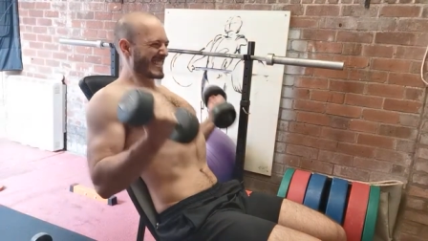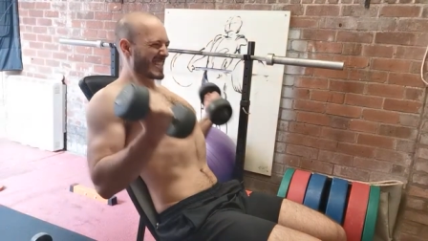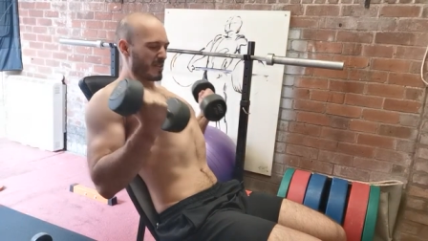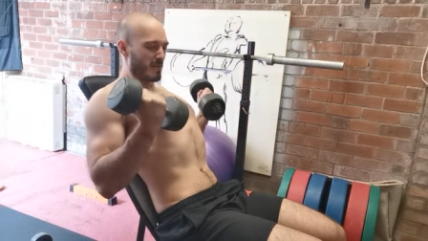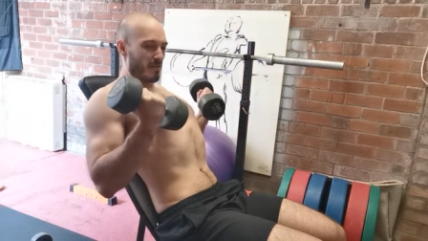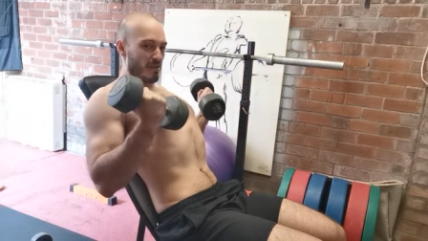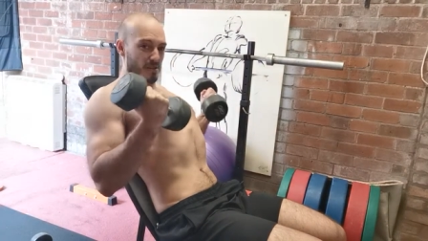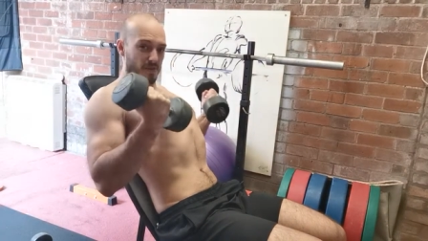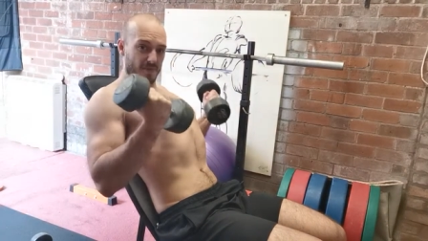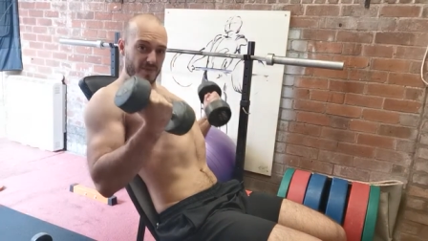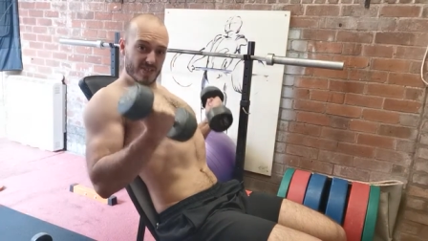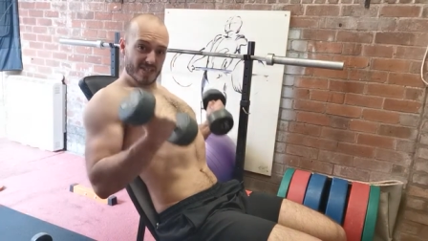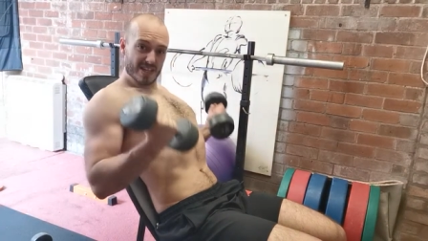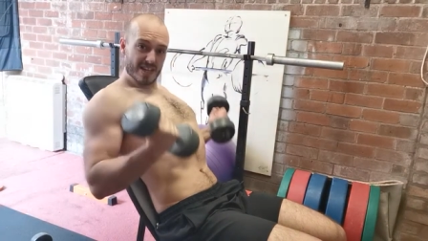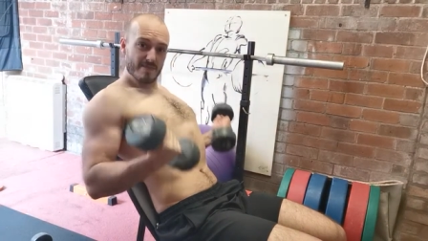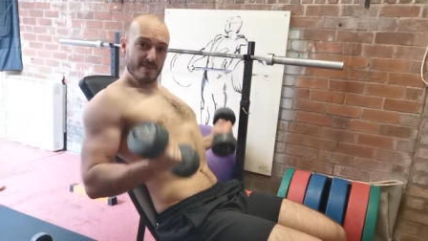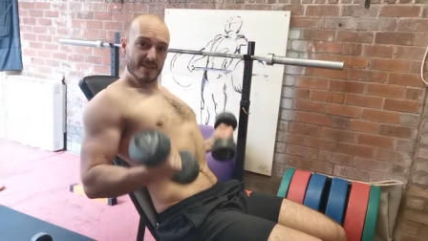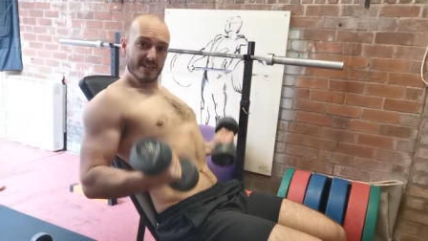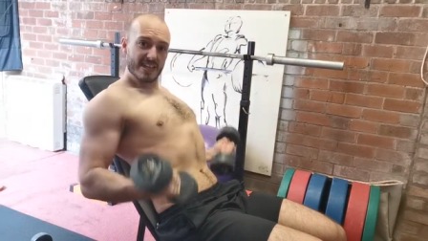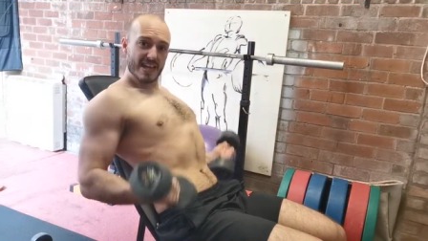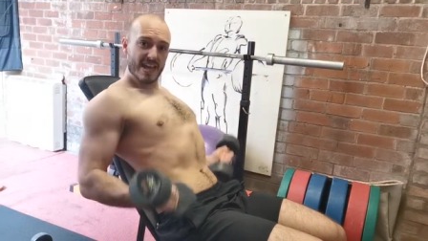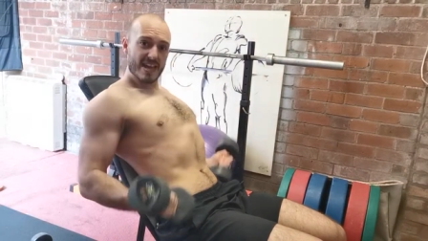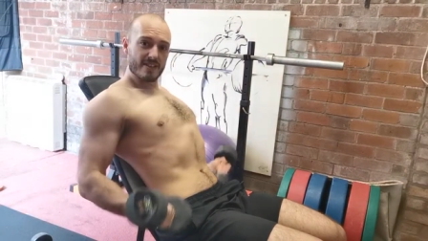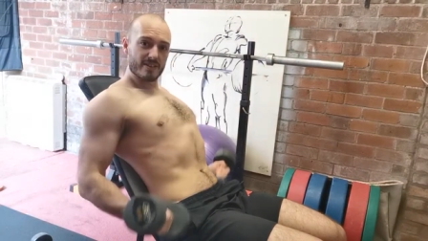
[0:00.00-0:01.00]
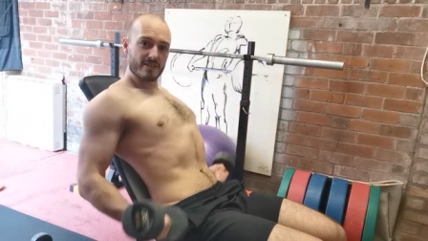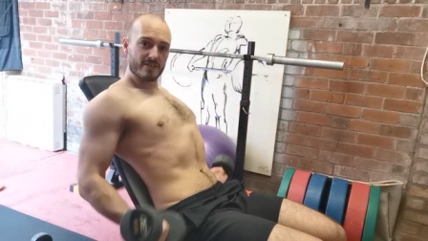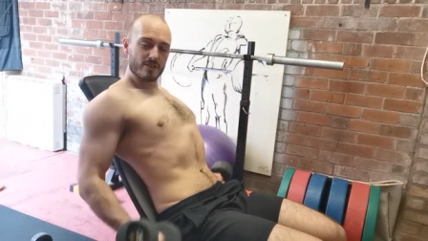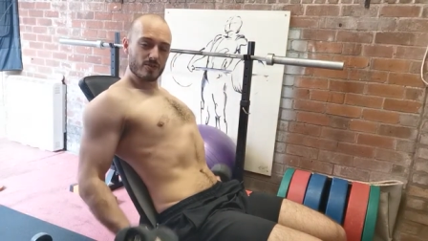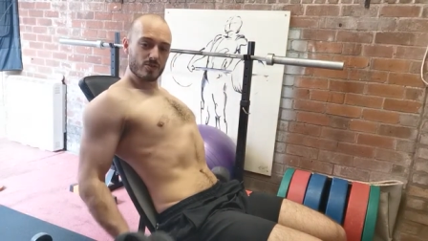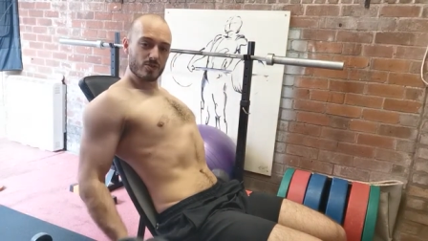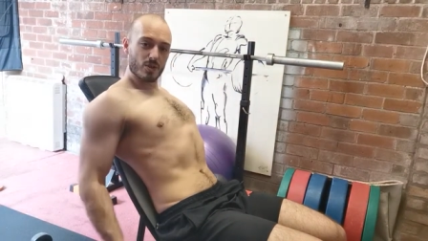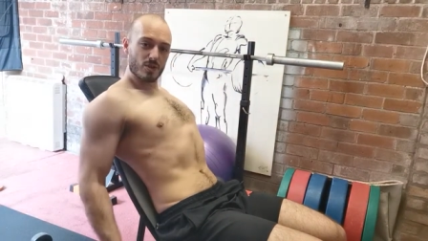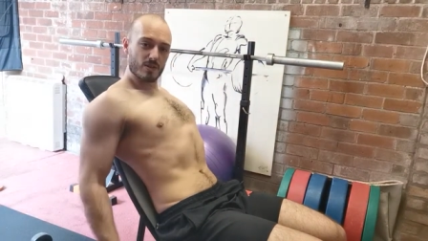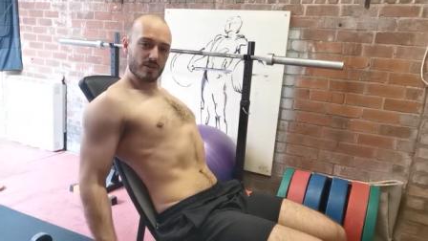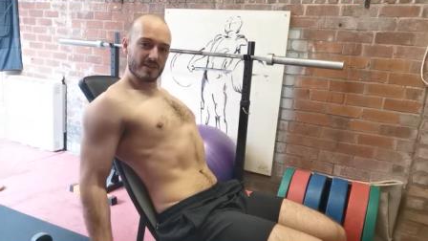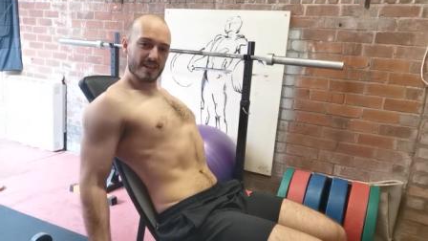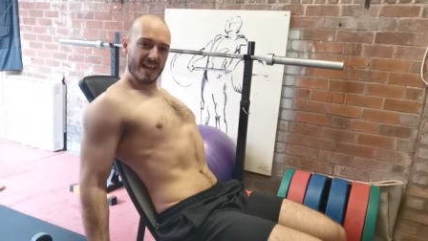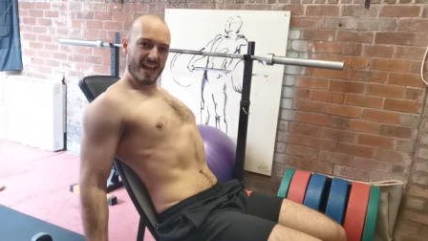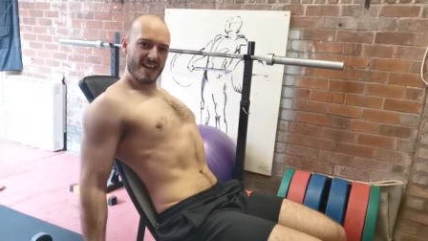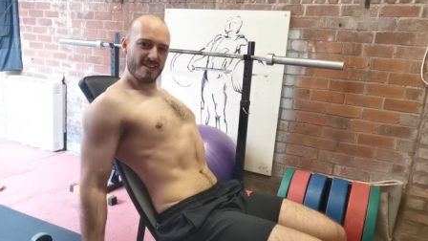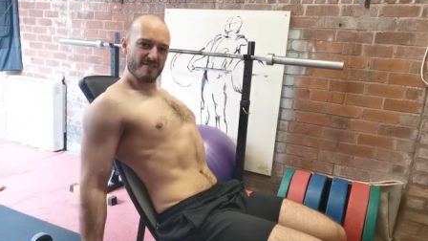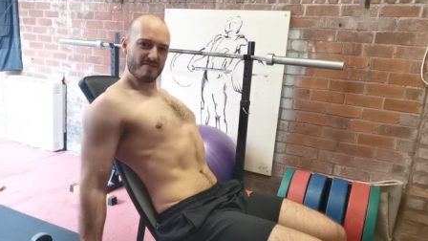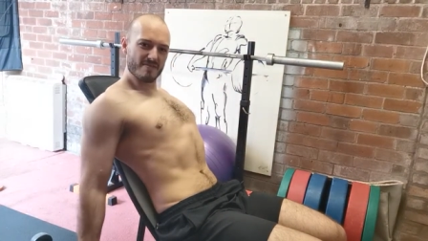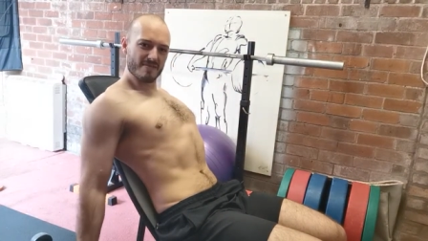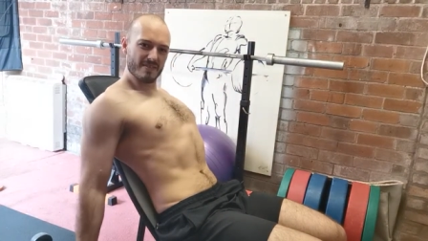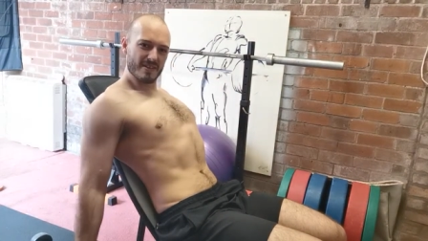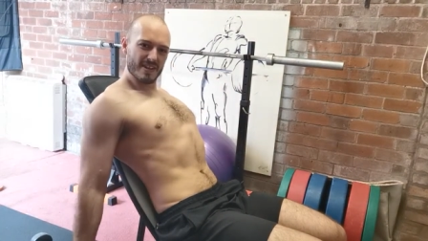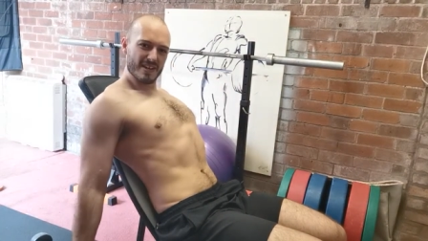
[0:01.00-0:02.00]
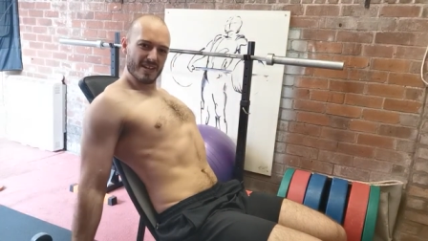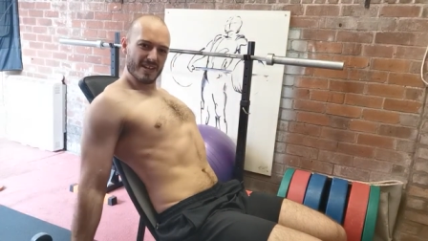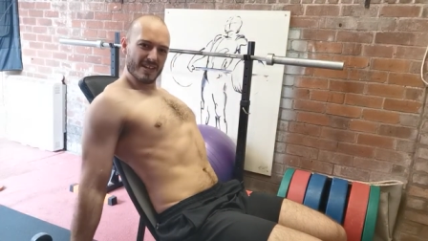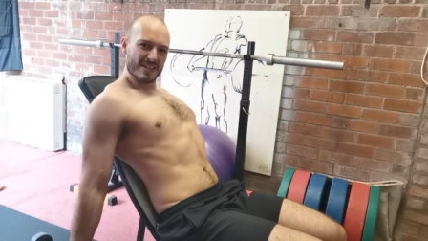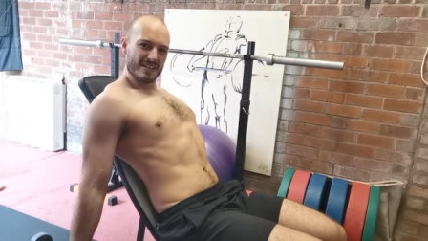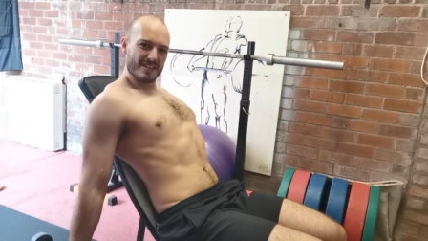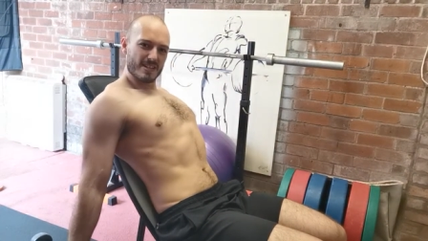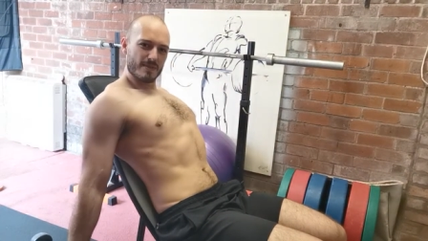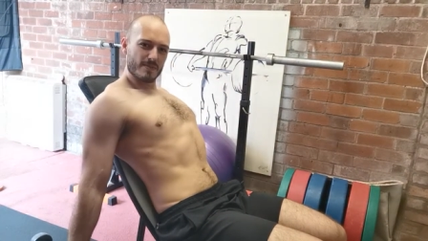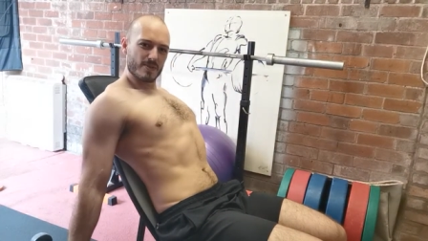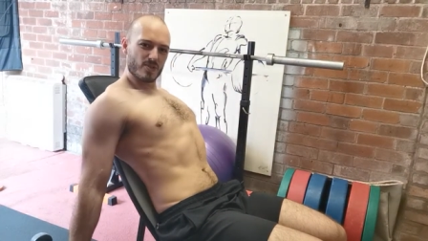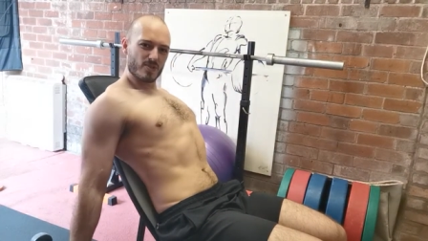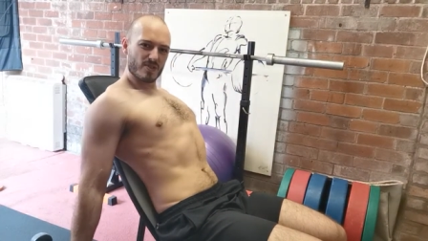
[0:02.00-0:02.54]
12, same again. Control down, deep